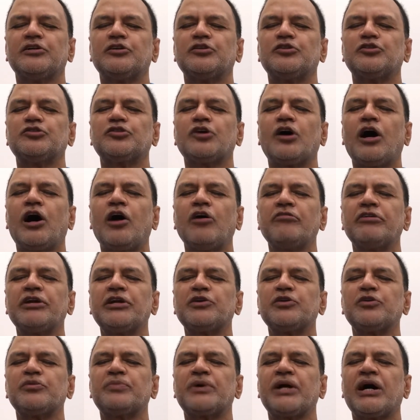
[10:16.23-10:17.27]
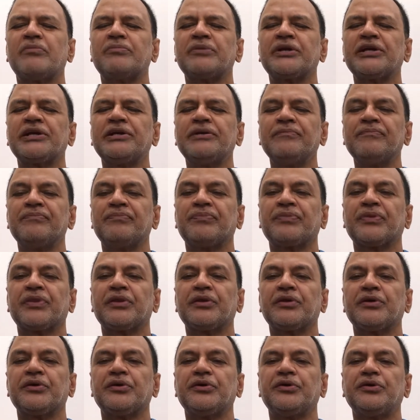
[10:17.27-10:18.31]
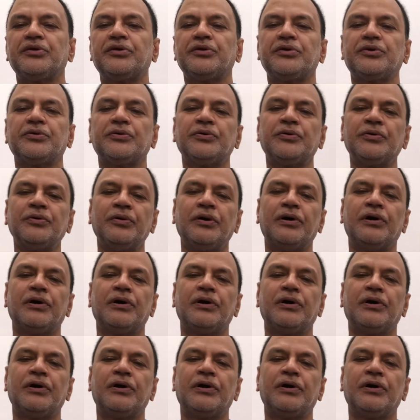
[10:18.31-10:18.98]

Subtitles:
So how we do Brahmari? You